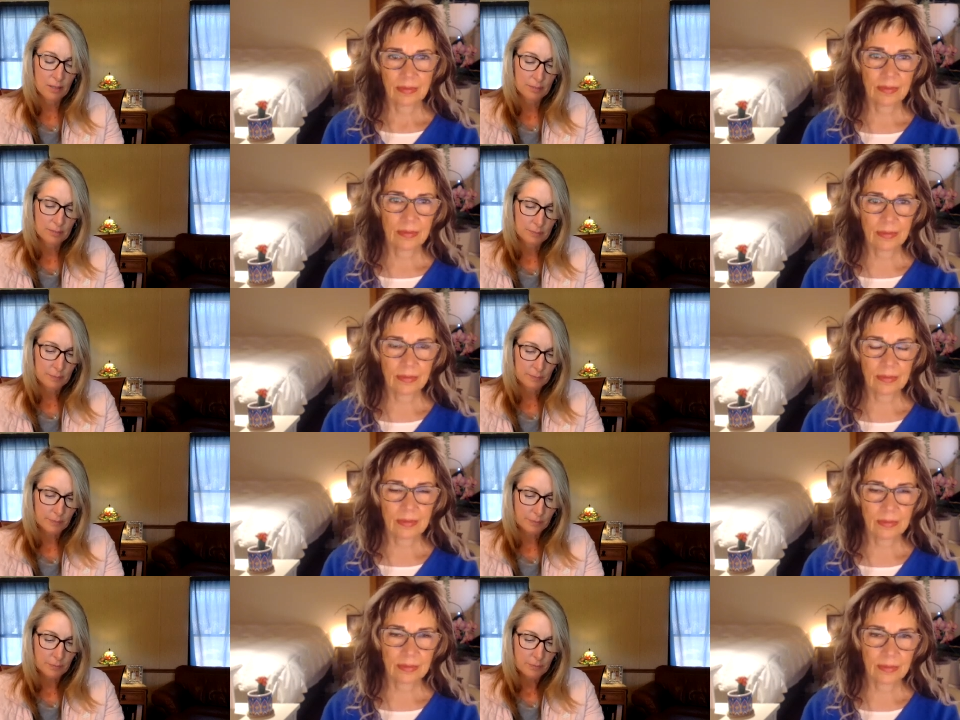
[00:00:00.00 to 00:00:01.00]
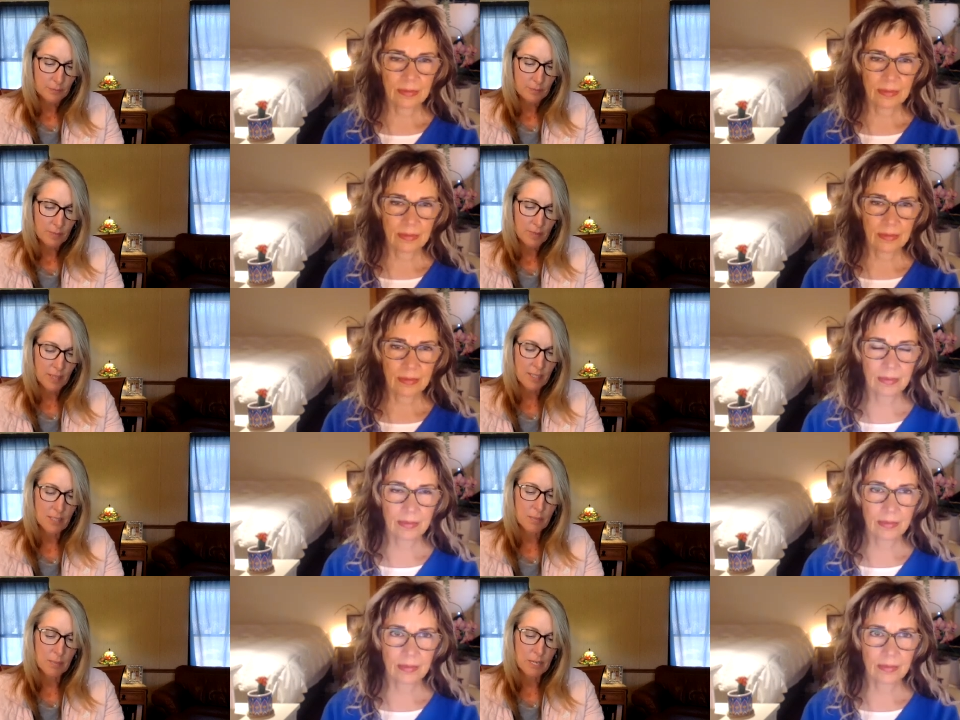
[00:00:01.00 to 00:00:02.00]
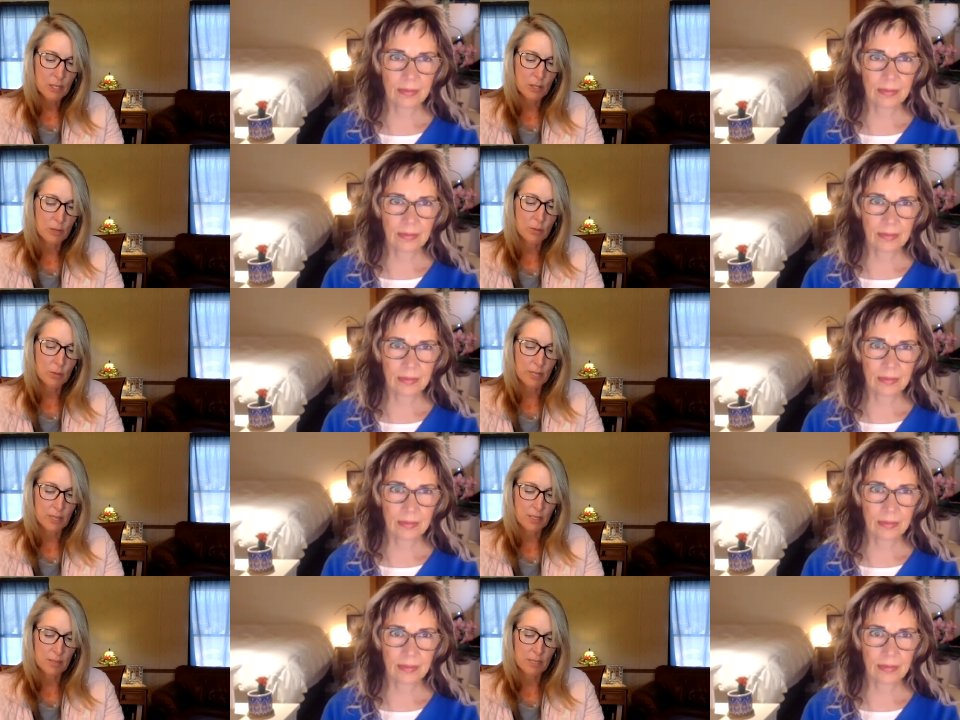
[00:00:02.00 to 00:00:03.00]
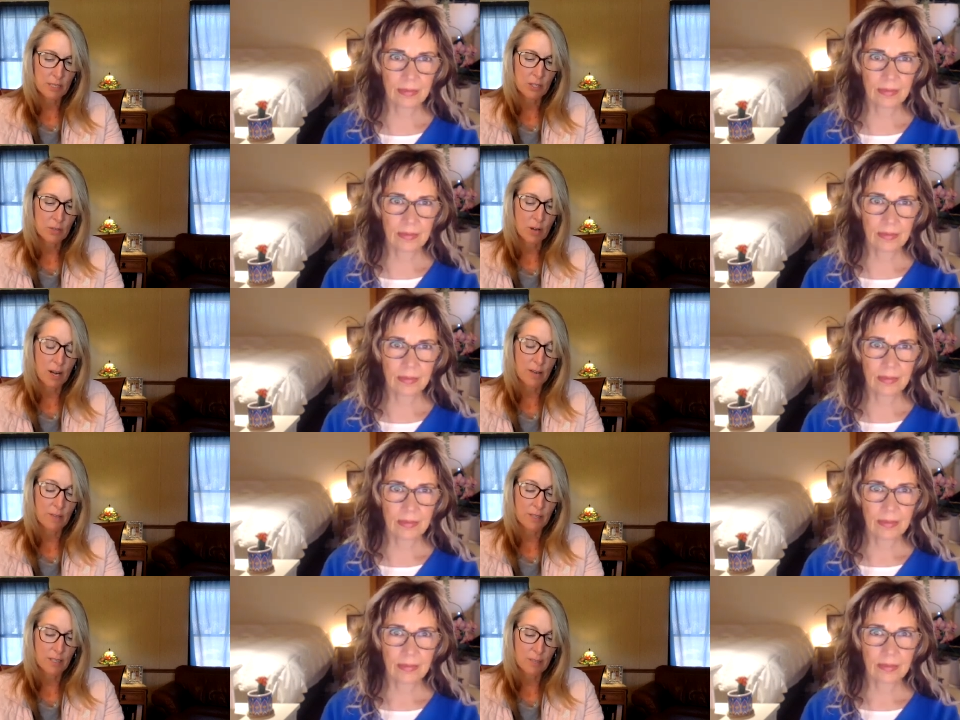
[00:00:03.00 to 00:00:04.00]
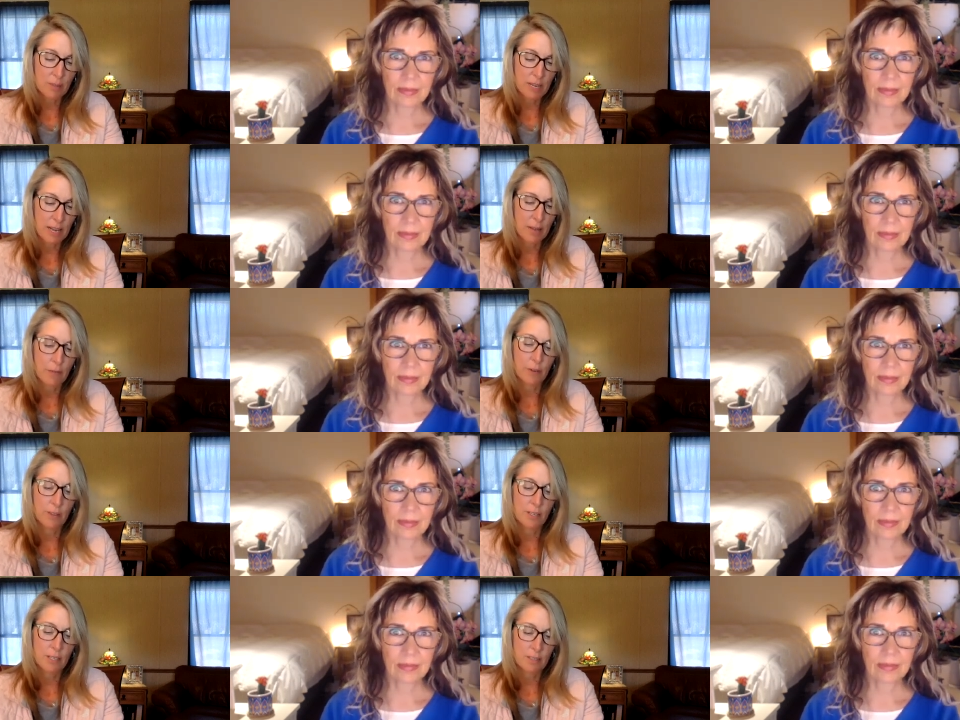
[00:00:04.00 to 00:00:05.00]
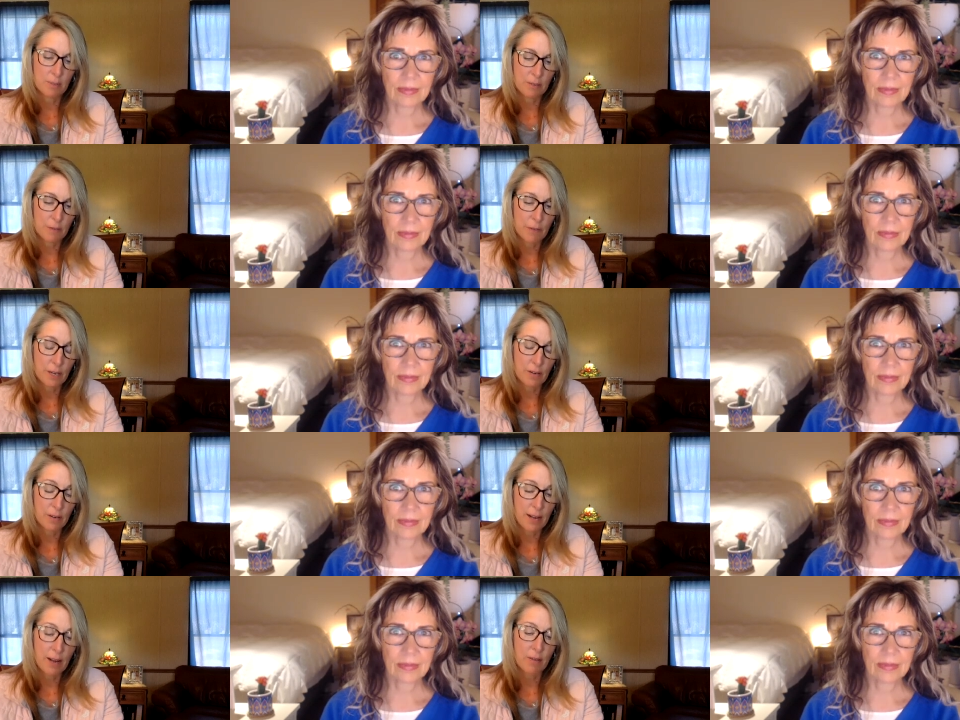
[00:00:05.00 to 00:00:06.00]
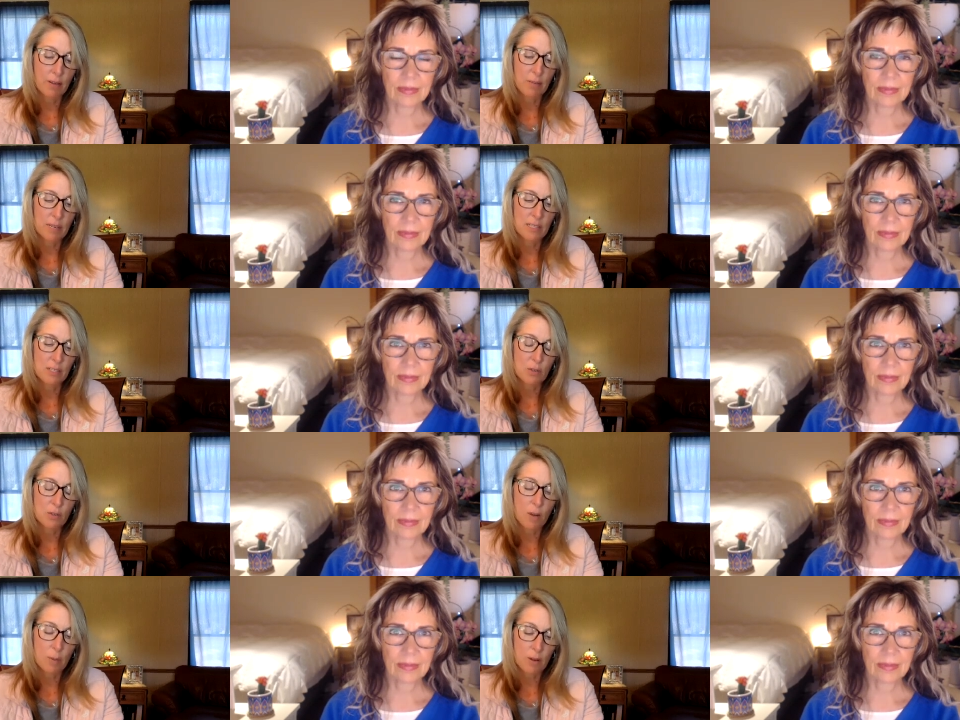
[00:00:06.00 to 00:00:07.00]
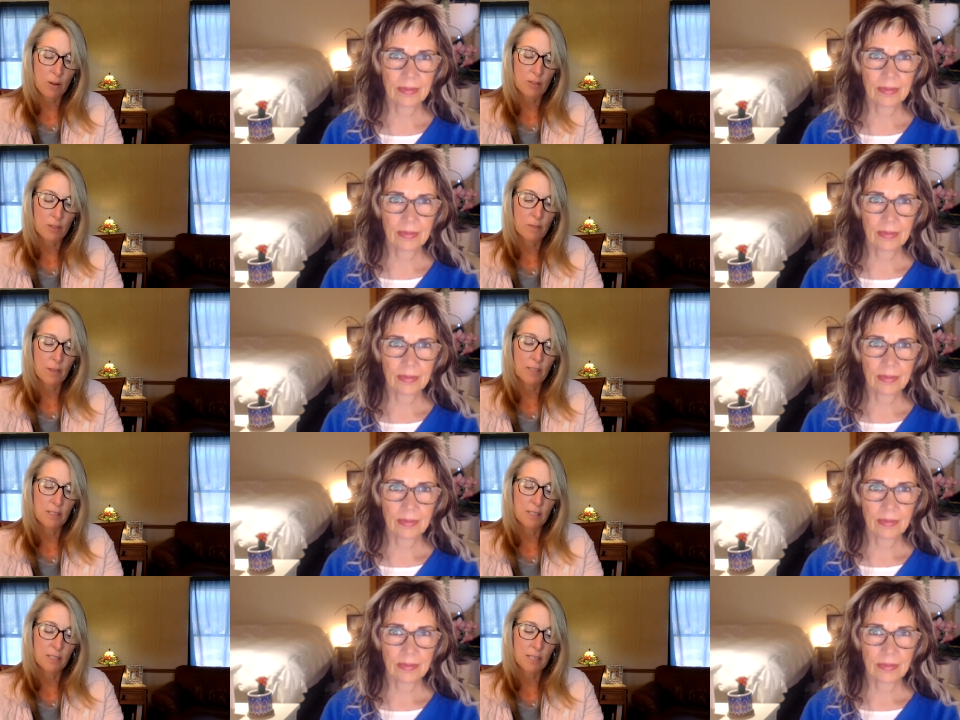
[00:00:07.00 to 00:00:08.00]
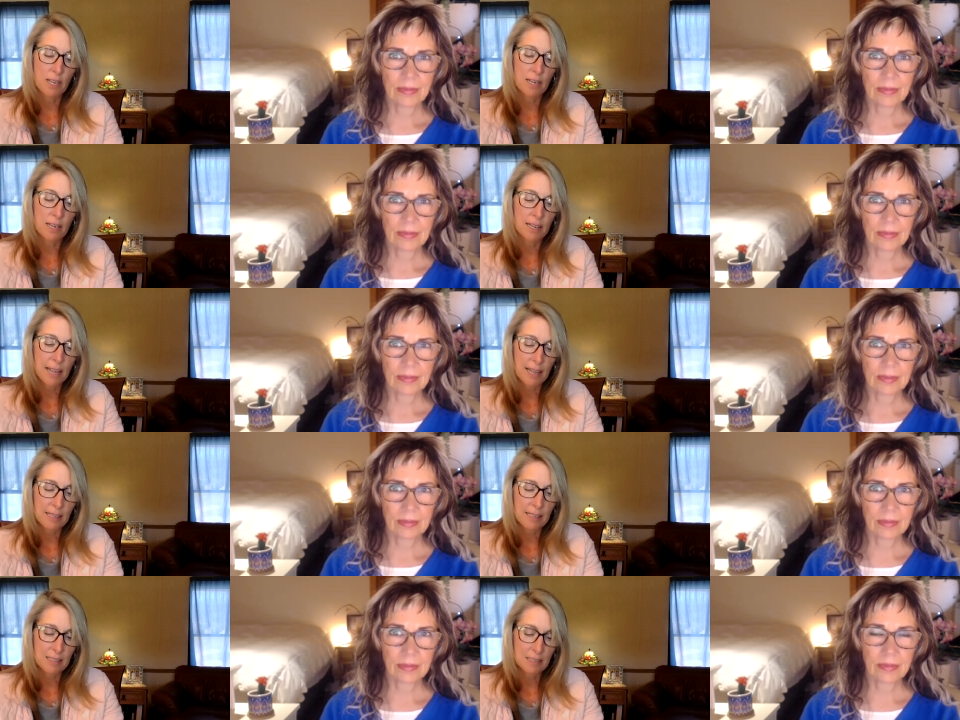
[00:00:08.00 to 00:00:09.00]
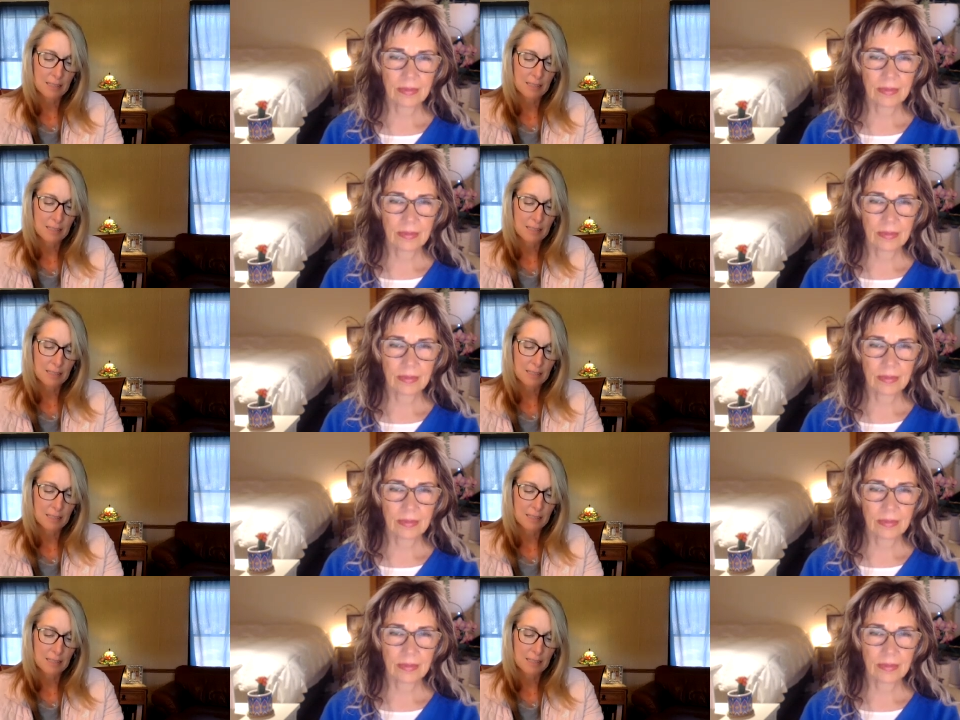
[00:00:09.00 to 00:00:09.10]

Speaker 1: Mm-hmm that doesn't mean do, that doesn't mean strive, that doesn't mean effort, that doesn't mean figure it out. It means dropping all defenses and let.